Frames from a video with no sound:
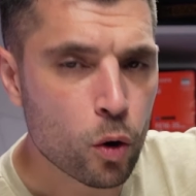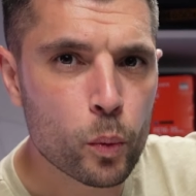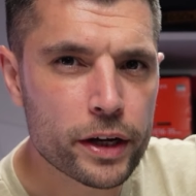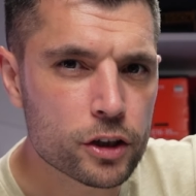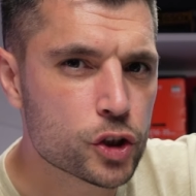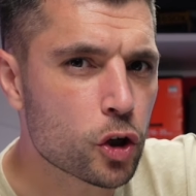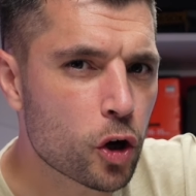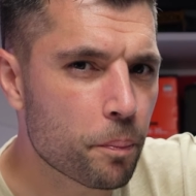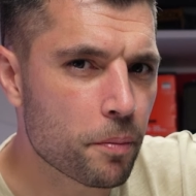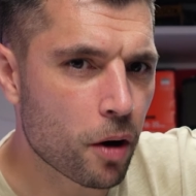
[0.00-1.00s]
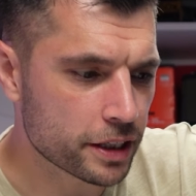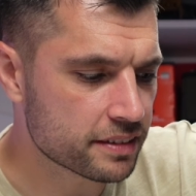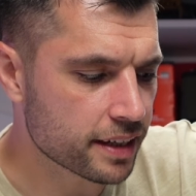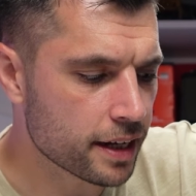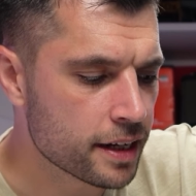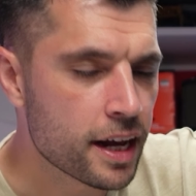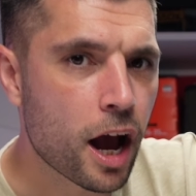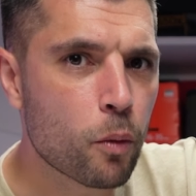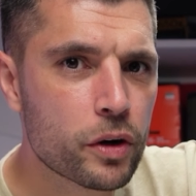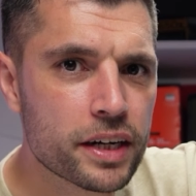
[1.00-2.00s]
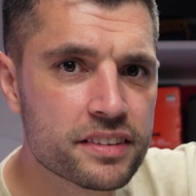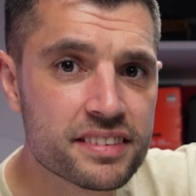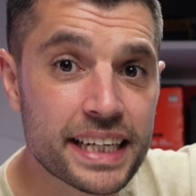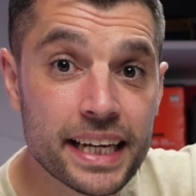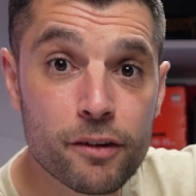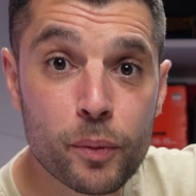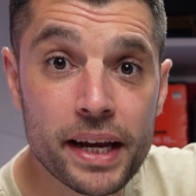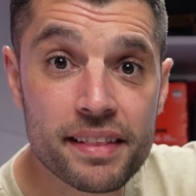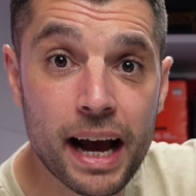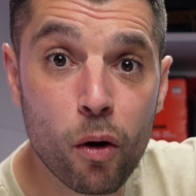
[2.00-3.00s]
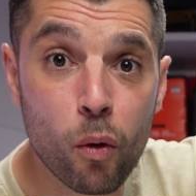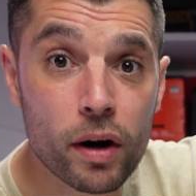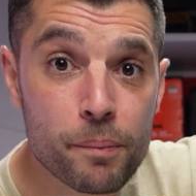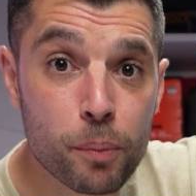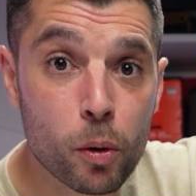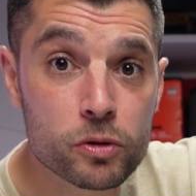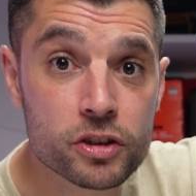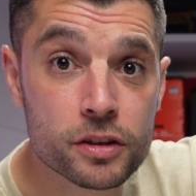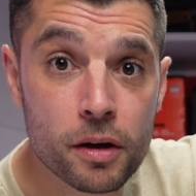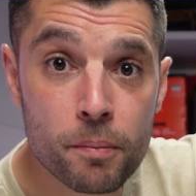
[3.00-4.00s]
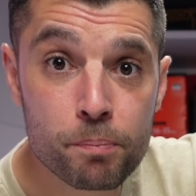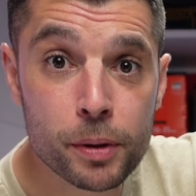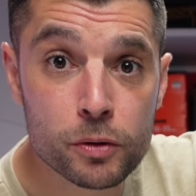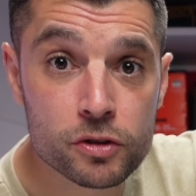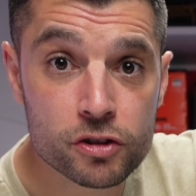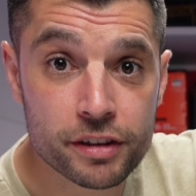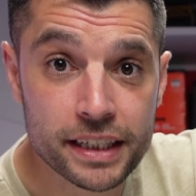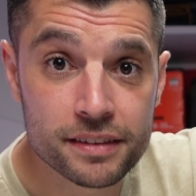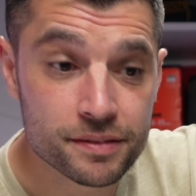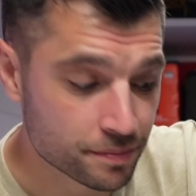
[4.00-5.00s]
We're going to chuck up a monitor and we're going to see if we hit that all-important boot screen.